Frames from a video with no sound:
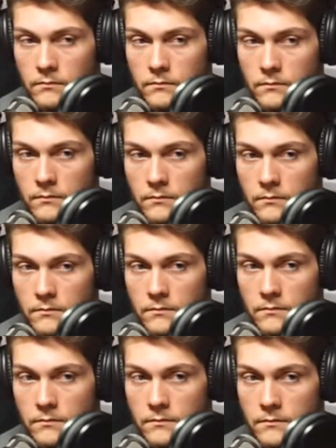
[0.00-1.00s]

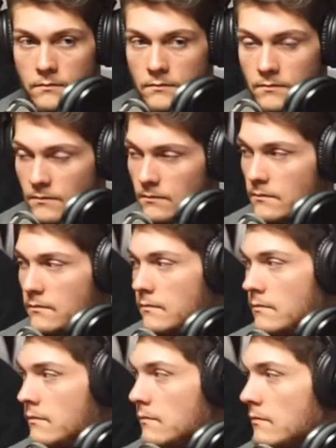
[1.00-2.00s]

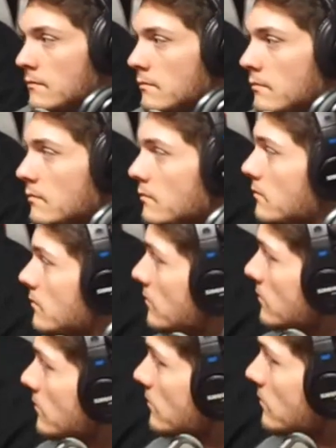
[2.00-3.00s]

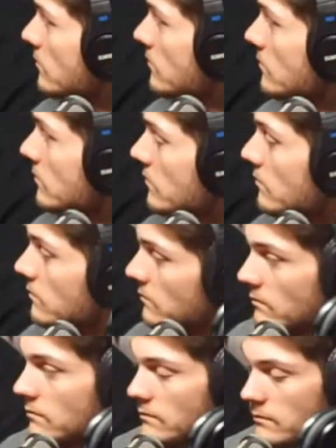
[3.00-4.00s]

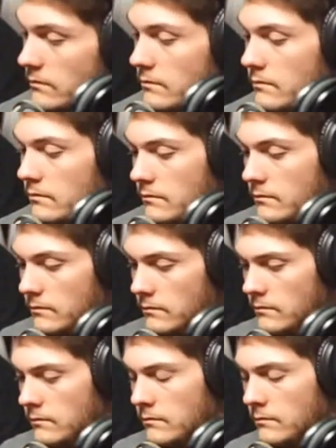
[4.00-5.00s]

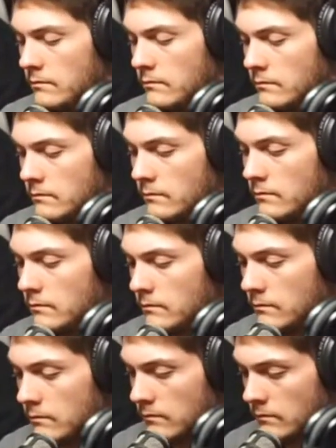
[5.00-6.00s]

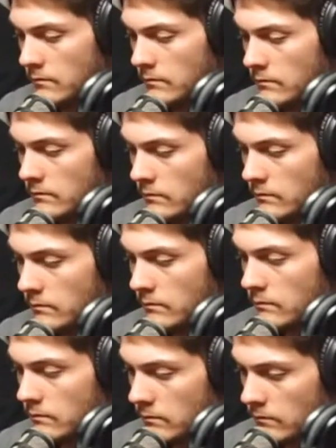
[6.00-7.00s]

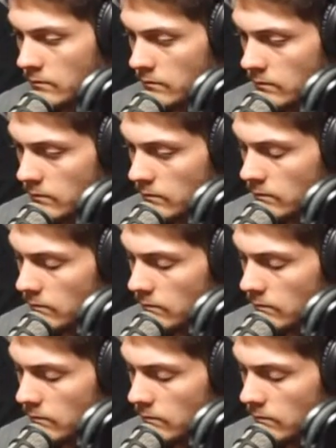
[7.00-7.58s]
The person shown says nothing.